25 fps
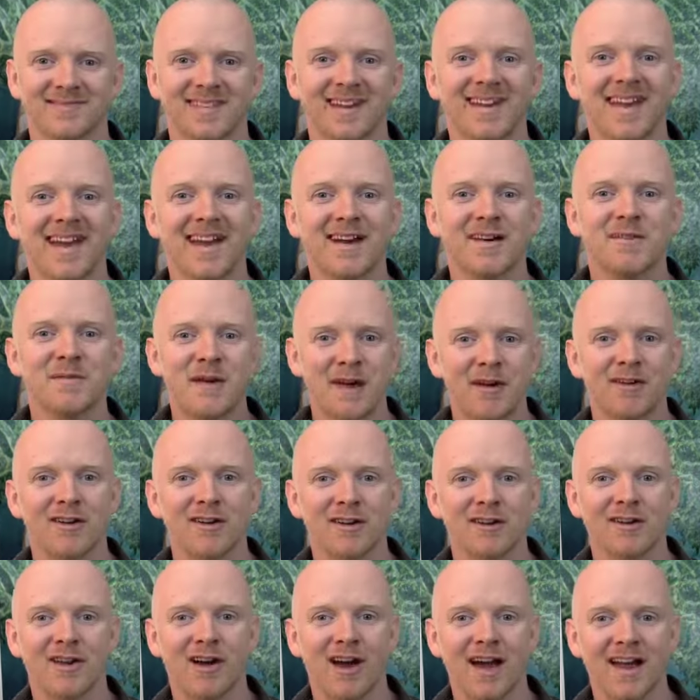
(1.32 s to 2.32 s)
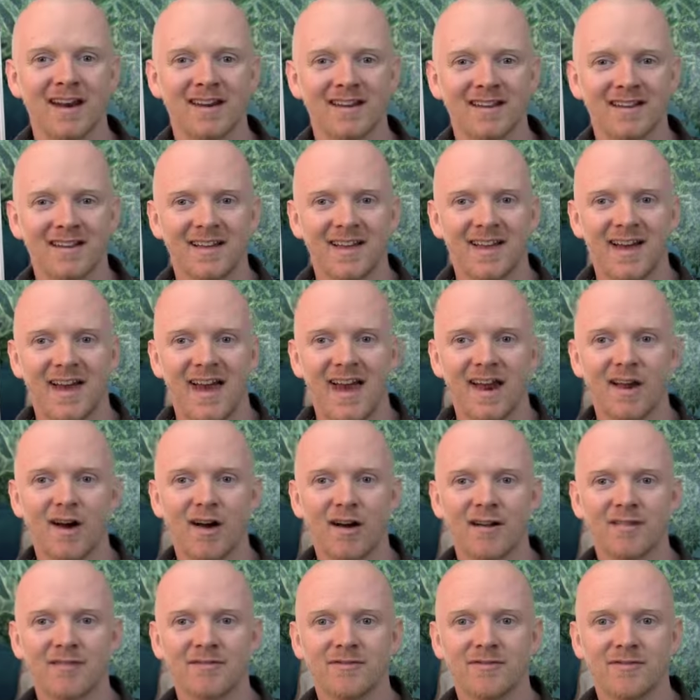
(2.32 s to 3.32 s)
G'day, I'm Arion Light, and
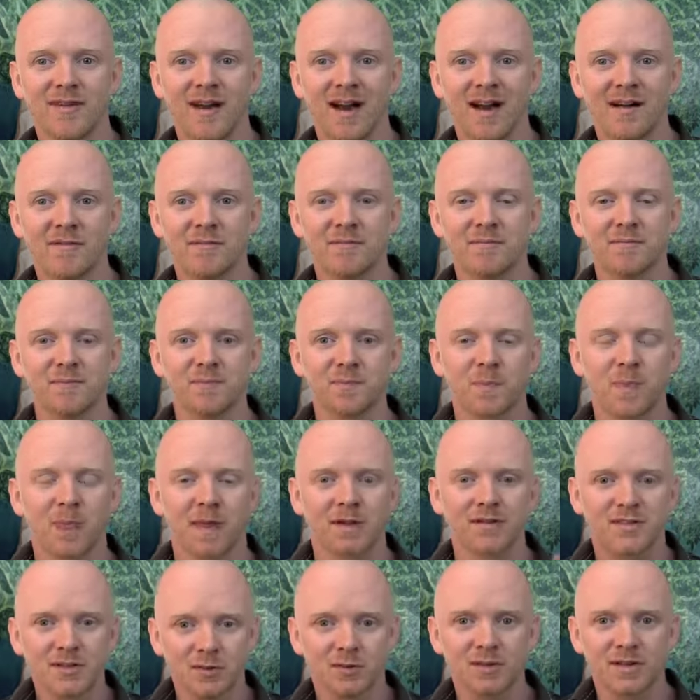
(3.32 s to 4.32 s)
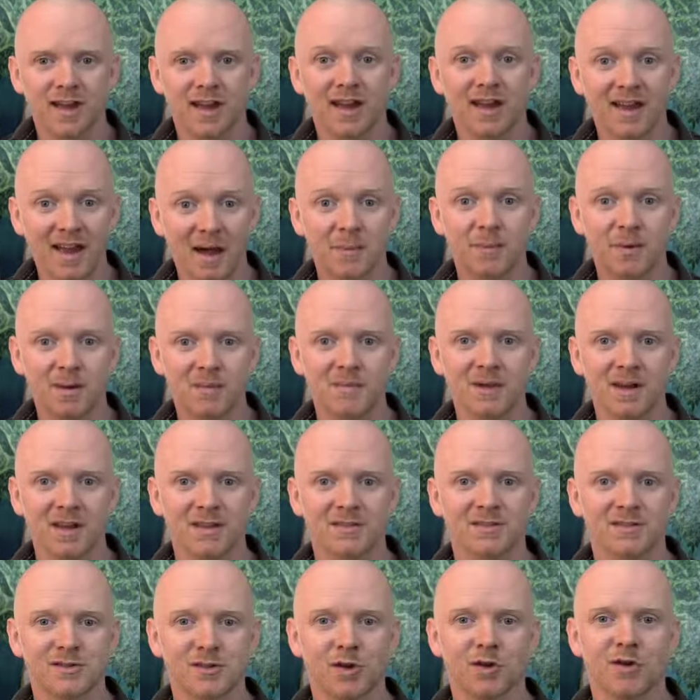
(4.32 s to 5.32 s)
I've just want to take a couple of
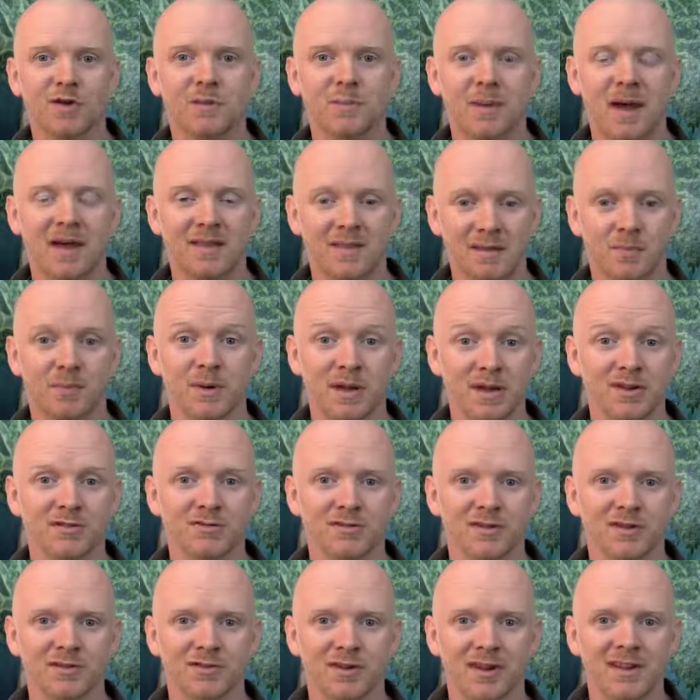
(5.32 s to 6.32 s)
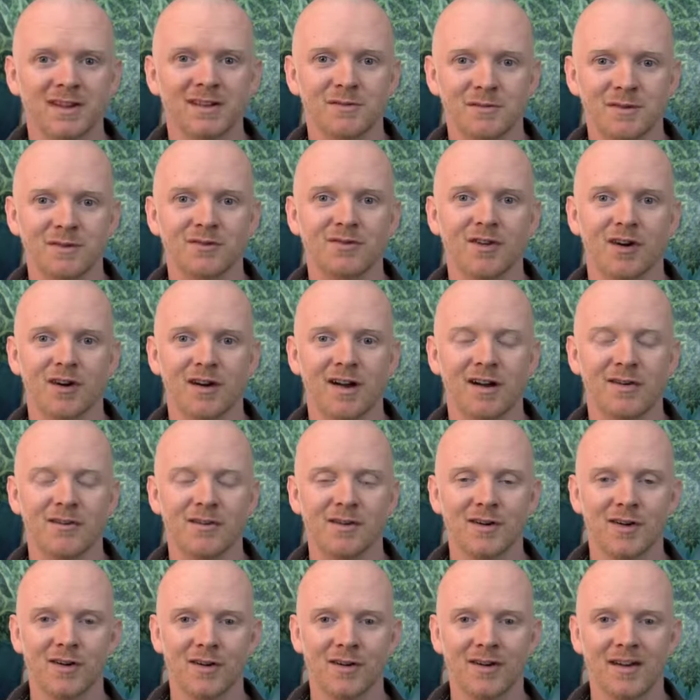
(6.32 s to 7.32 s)
minutes to talk about the beach retreat that we've got
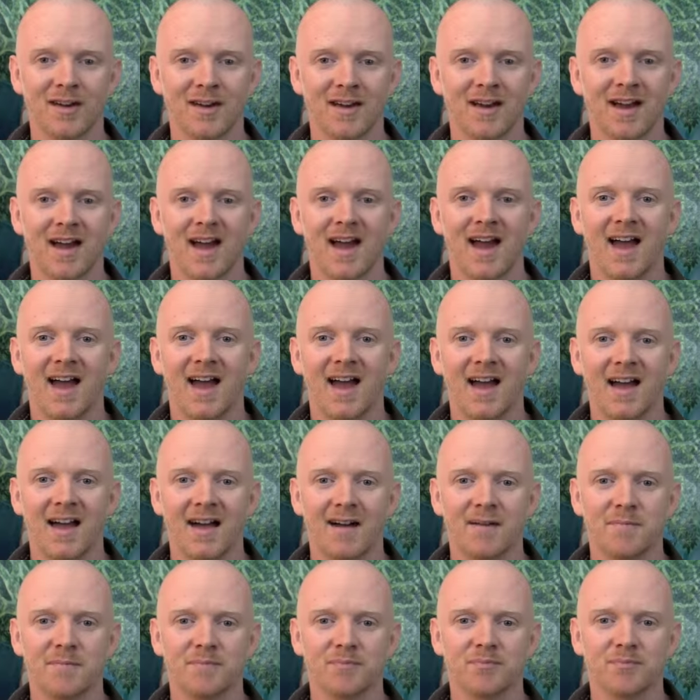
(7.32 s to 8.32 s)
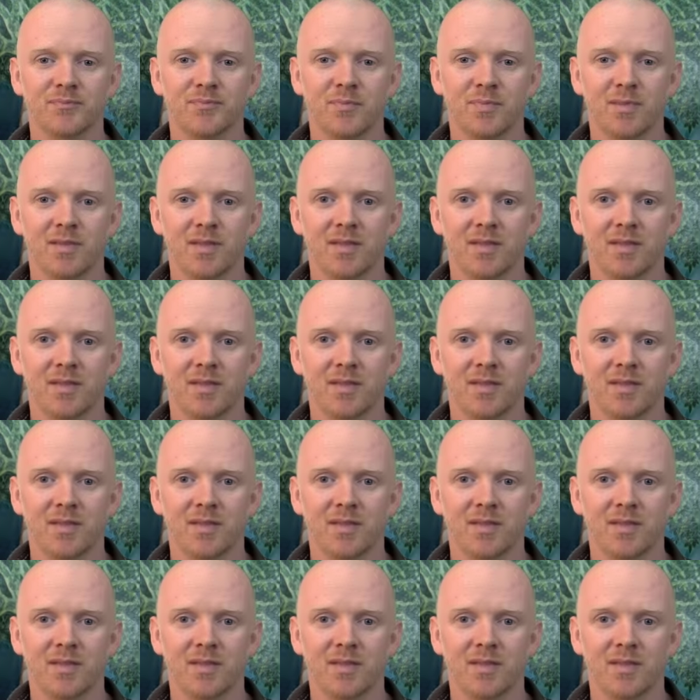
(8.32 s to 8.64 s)
going on.